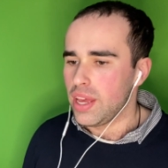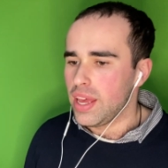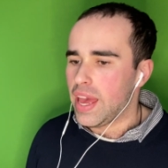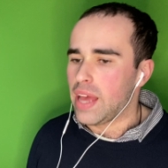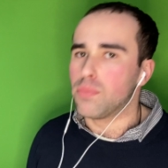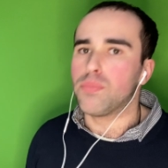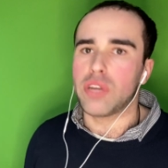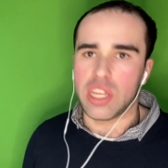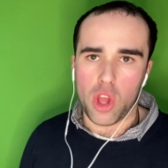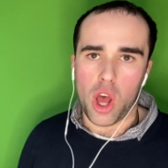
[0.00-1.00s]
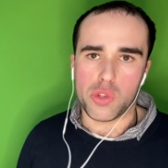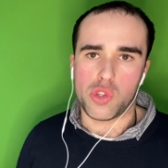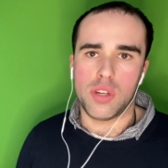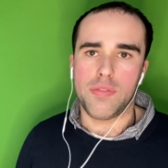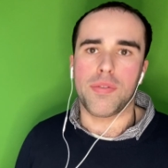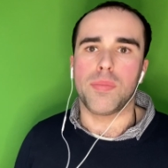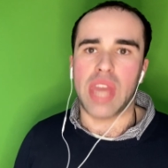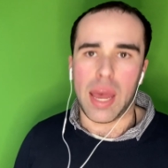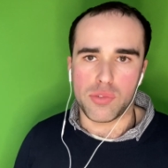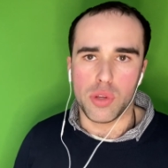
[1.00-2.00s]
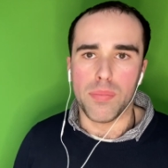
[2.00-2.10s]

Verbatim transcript: and Brie Larson from Captain